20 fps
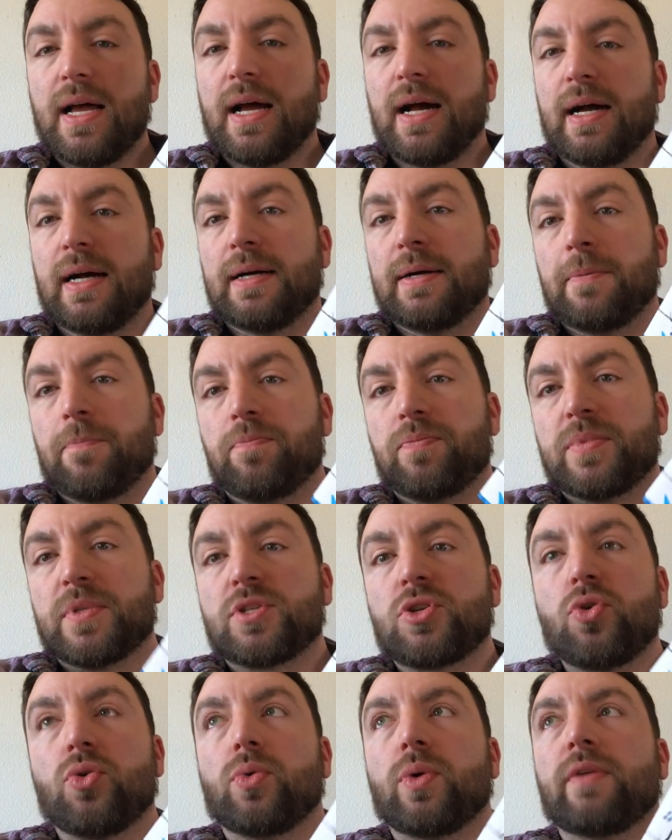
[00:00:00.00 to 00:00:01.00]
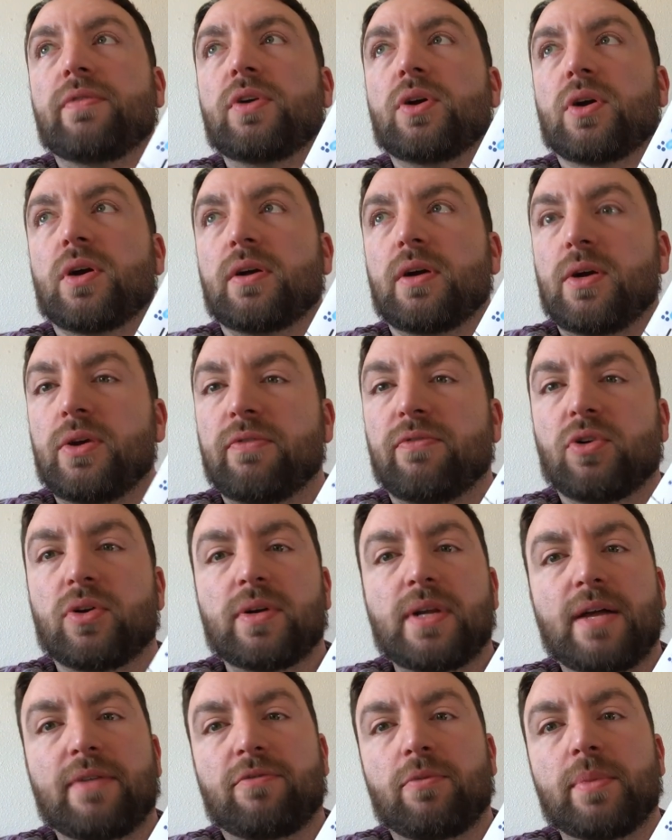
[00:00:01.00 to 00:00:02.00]
Um, so if you're if you're
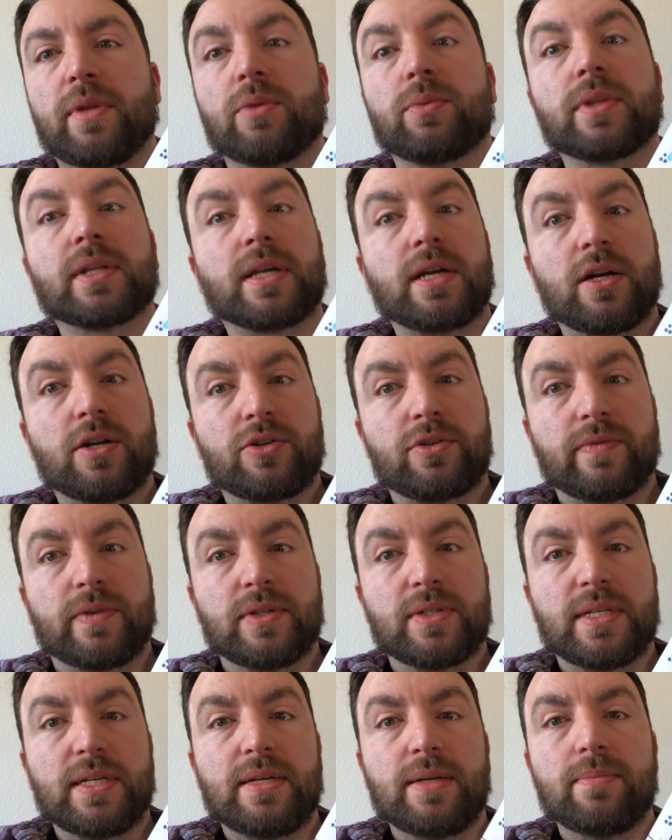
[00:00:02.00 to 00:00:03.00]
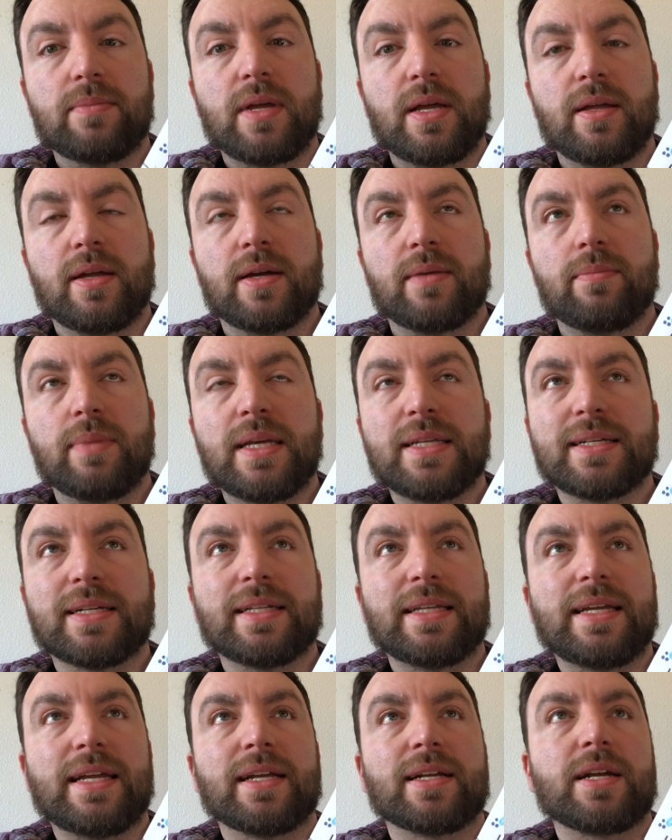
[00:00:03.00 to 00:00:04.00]
not familiar with the controversy, uh,
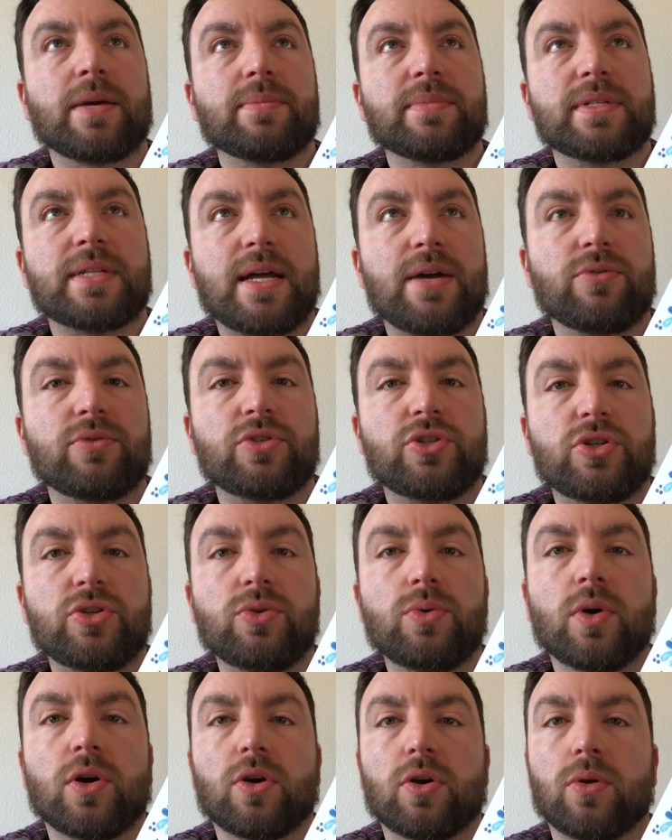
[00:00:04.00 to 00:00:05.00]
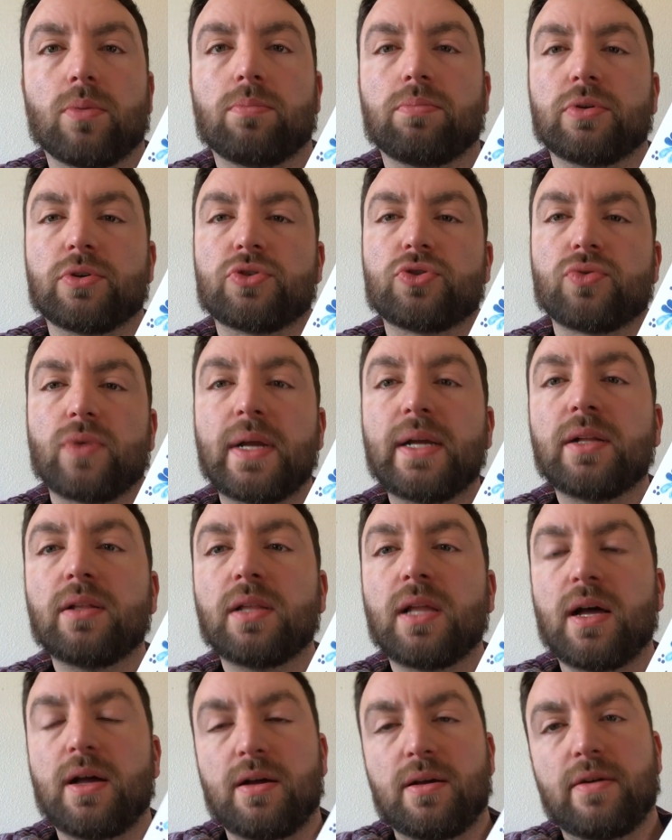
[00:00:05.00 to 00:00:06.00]
basically it comes down to her
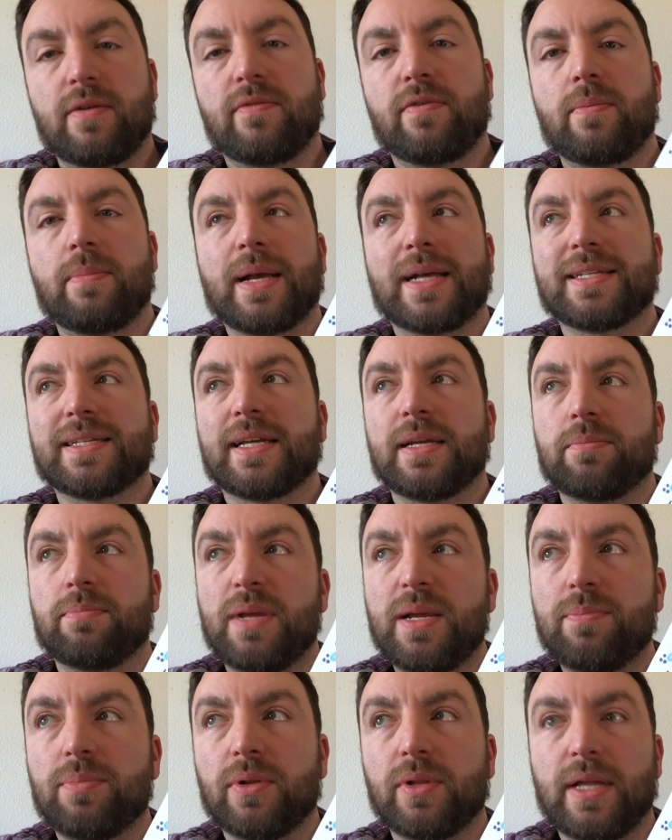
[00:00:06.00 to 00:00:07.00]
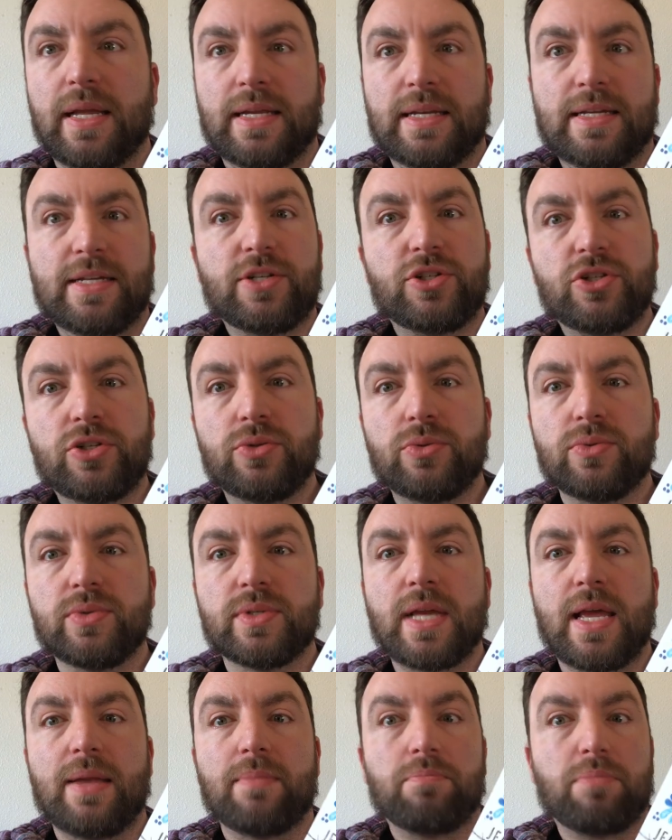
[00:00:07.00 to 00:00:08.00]
portrayal of Mexican people and issues
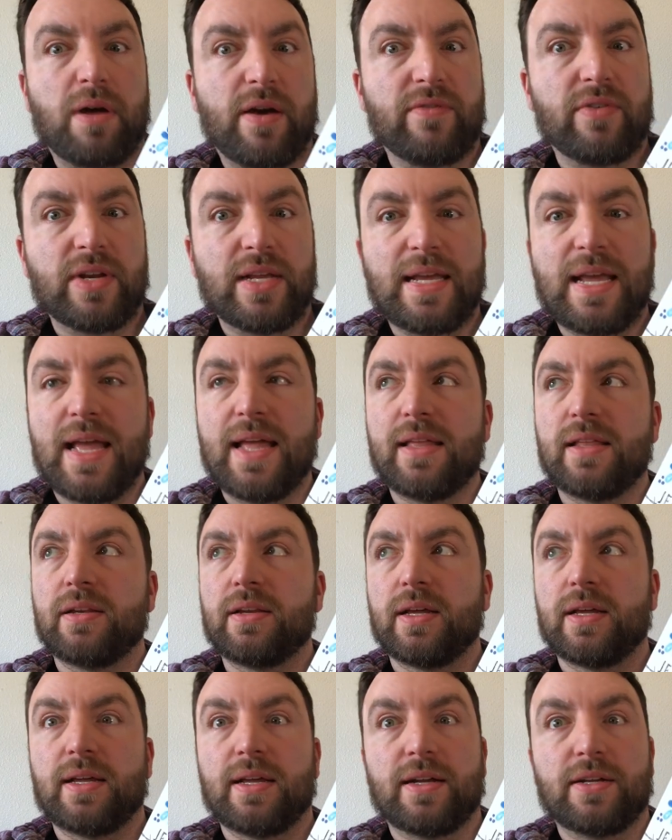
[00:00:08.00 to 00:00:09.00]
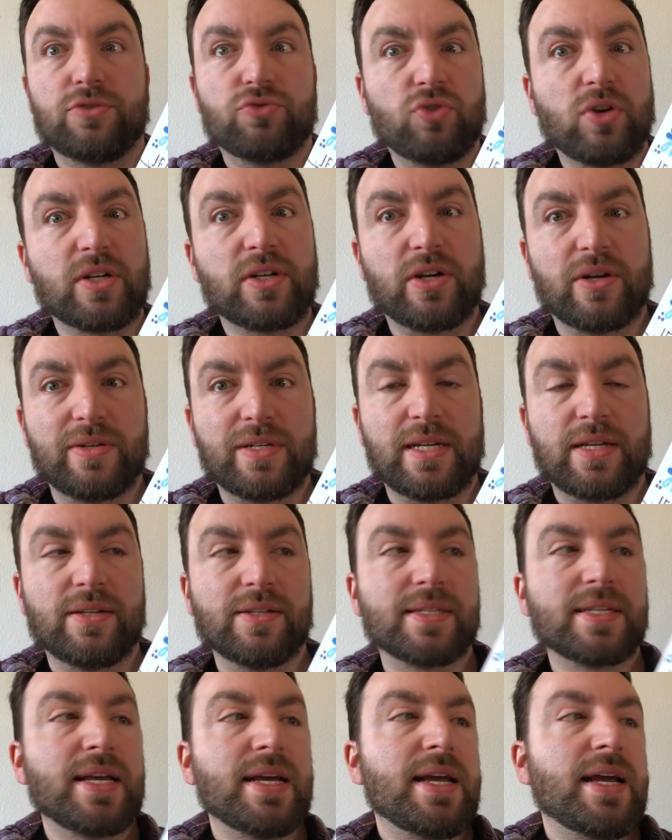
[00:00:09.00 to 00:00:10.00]
and poverty and uh, drug
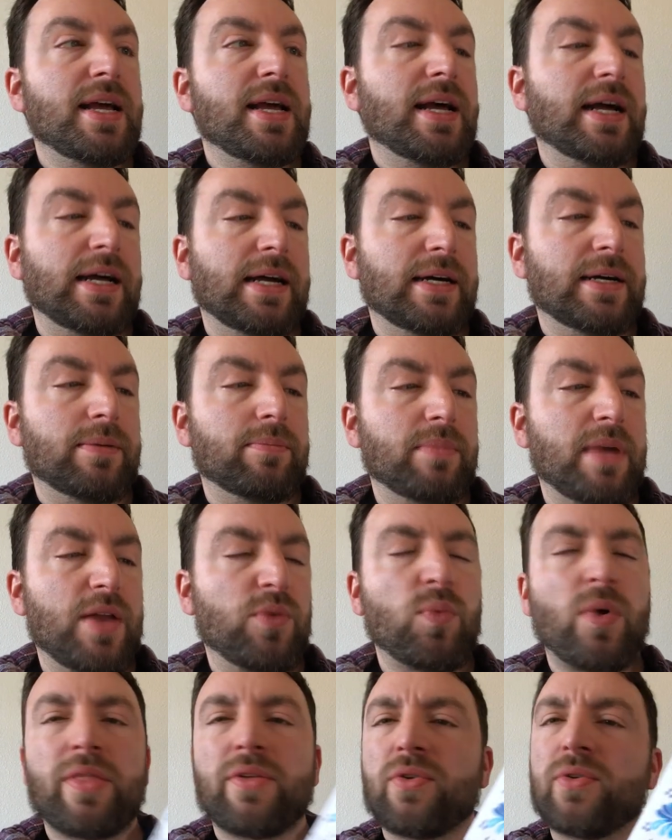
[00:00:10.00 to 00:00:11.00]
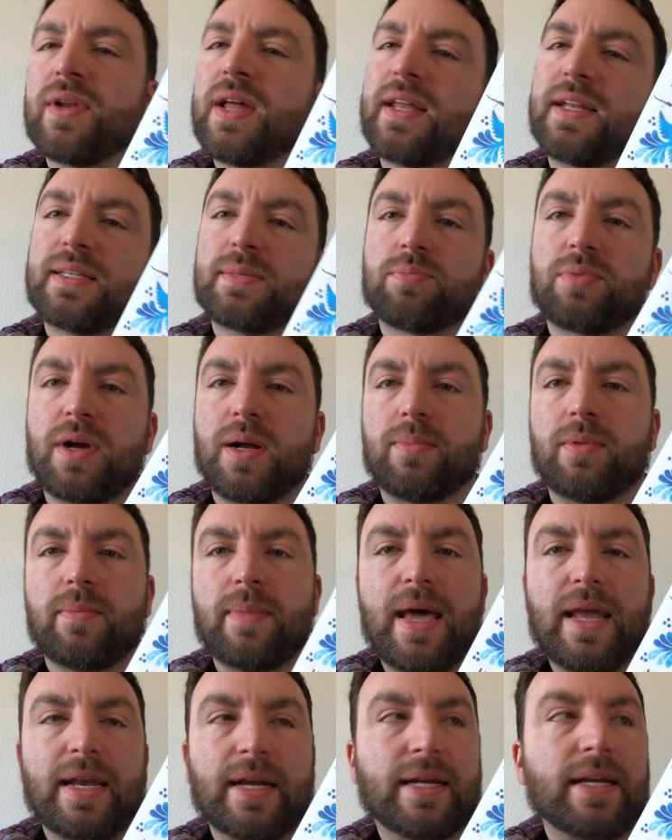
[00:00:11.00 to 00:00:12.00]
cartels, um, and whether or not it's
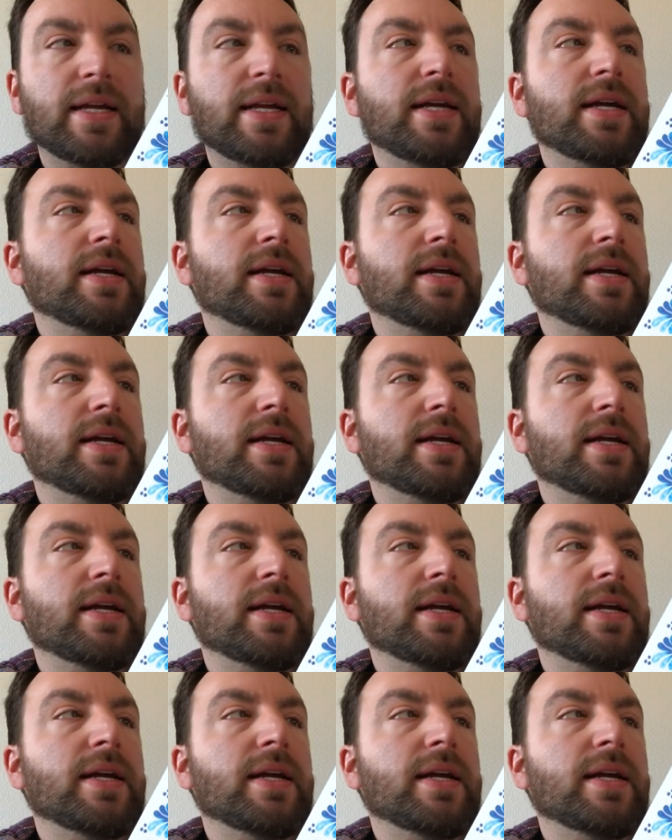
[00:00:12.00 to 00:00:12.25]
problematic.